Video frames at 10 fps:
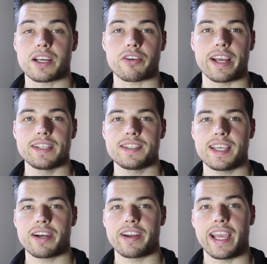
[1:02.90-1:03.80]
the
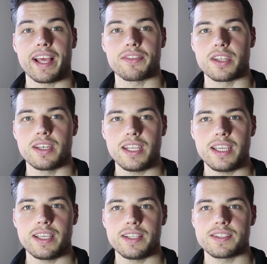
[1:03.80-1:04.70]
criteria and the
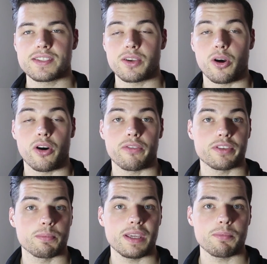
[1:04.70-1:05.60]
needs
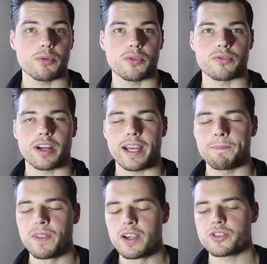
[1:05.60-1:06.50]
of the people,
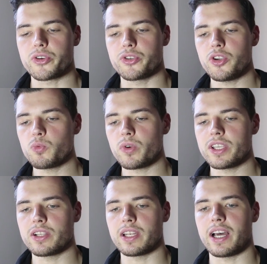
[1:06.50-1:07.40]
right? So doing
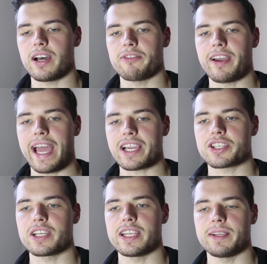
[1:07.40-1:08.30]
what you love
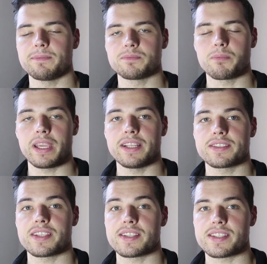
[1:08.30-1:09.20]
actually
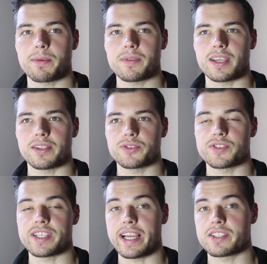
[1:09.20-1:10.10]
means something
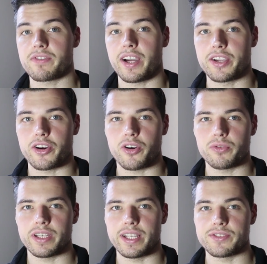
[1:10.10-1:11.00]
to satisfy your
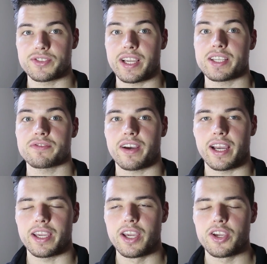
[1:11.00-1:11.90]
own needs,
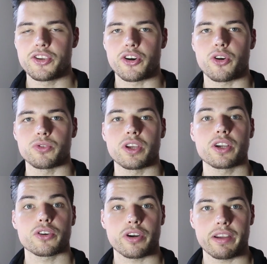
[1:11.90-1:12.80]
satisfy your own
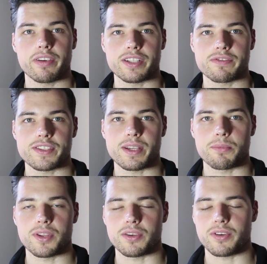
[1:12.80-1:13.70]
cravings for
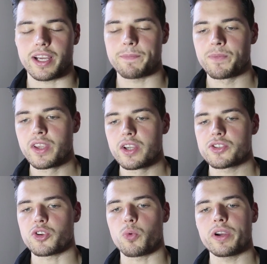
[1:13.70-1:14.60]
something, right?
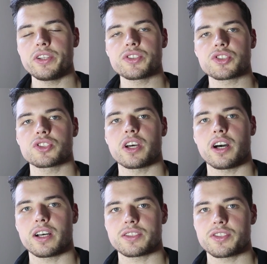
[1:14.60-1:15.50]
So when you
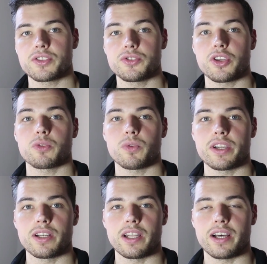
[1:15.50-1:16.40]
start doing
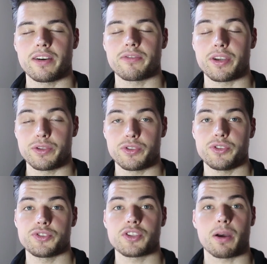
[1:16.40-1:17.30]
what you love and
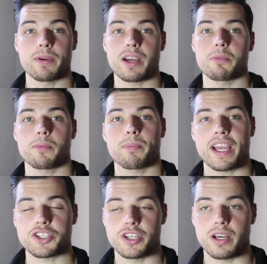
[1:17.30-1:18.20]
you start becoming
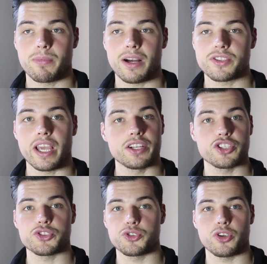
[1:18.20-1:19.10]
passionate about it and
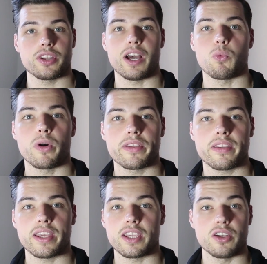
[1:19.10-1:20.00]
just doing that one
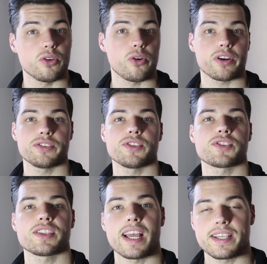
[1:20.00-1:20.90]
thing in order to
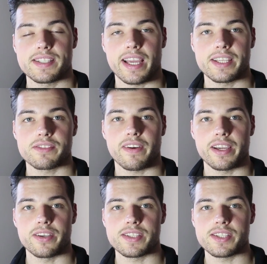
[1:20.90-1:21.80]

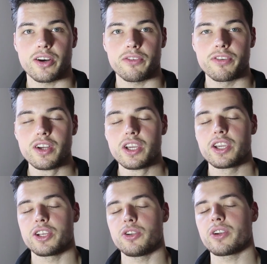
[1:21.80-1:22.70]
satisfy yourself,
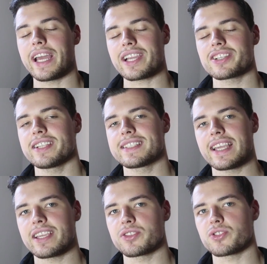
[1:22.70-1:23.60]
you don't actually
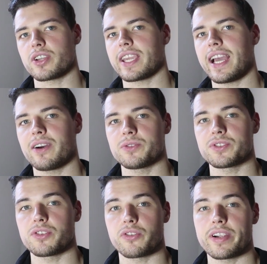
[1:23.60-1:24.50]
take into
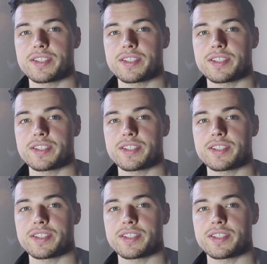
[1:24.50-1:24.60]
account the